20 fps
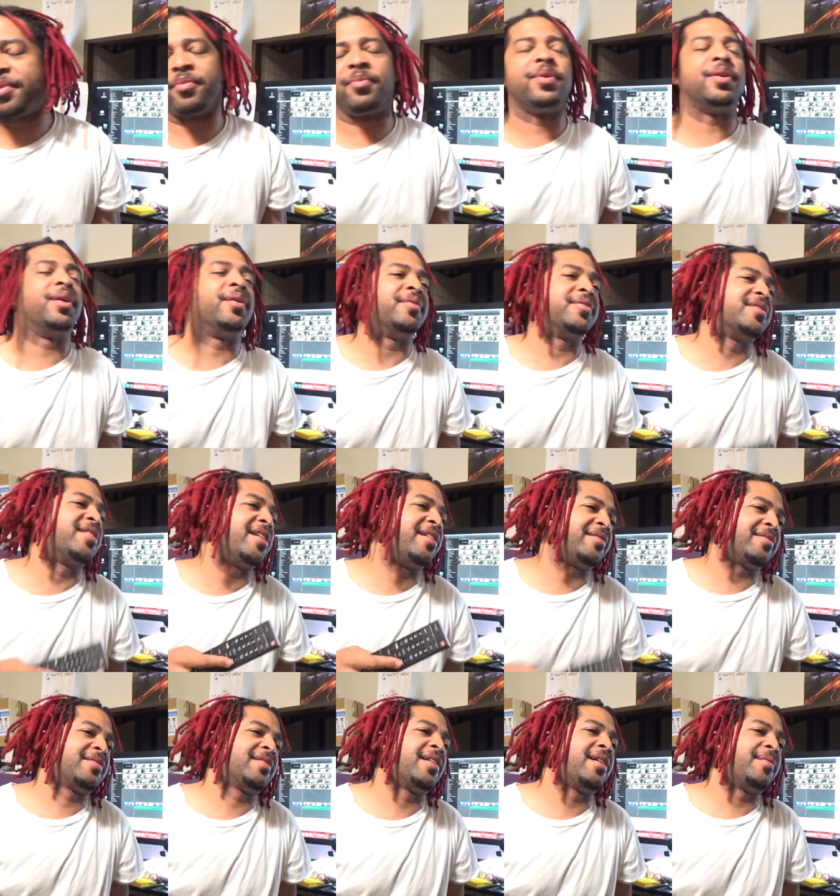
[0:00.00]
we don't say
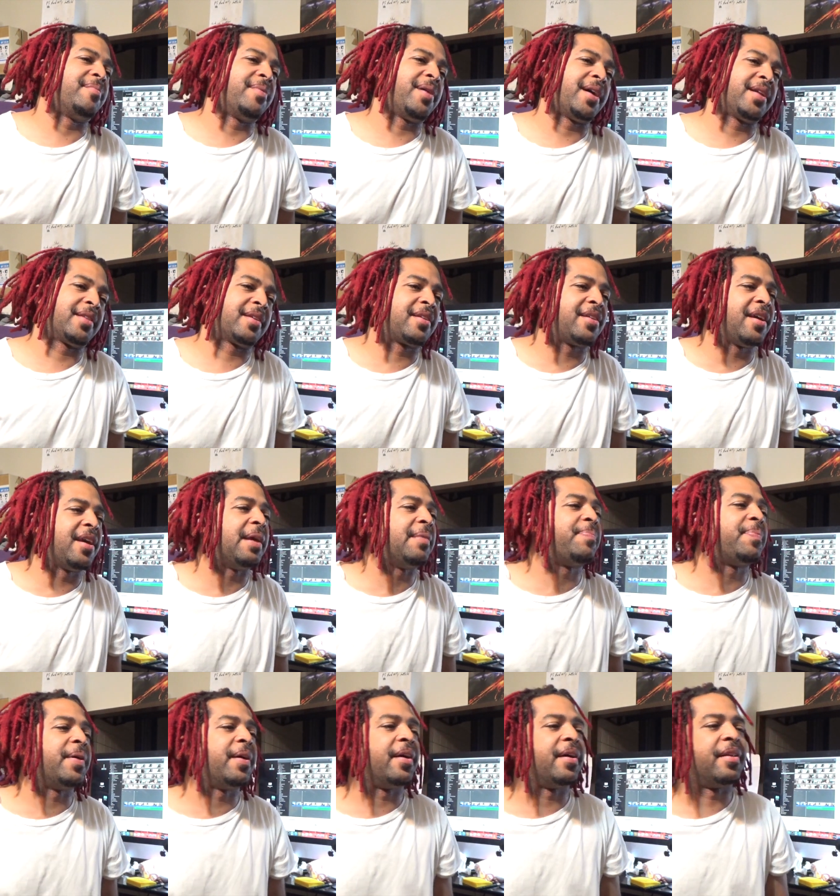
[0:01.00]
his name, right? The
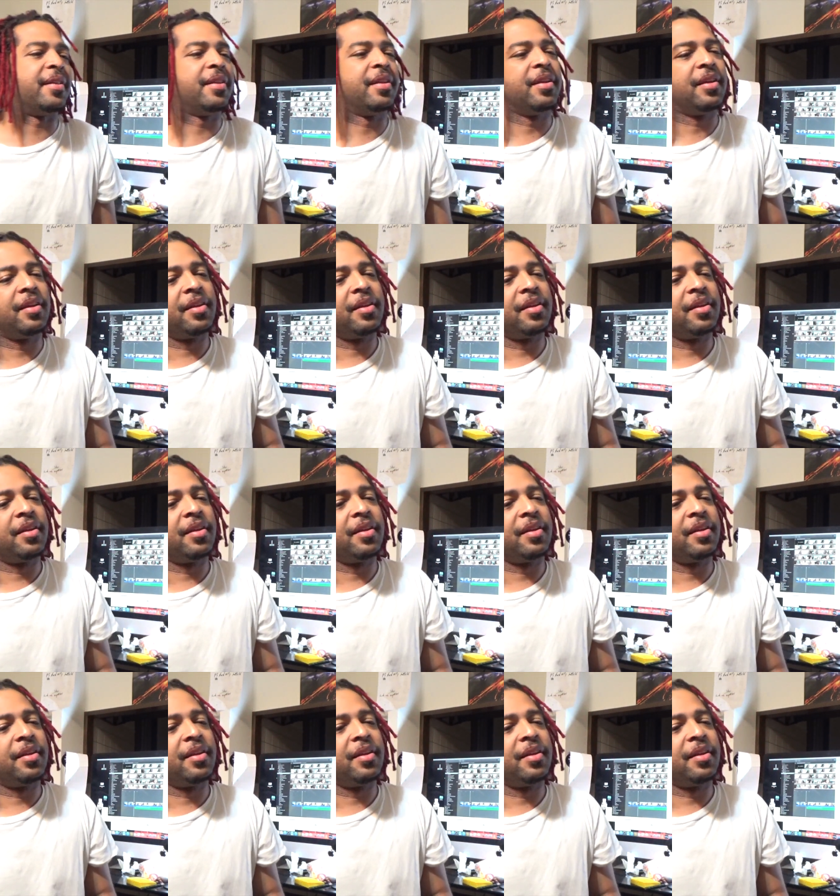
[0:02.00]
Kingpin.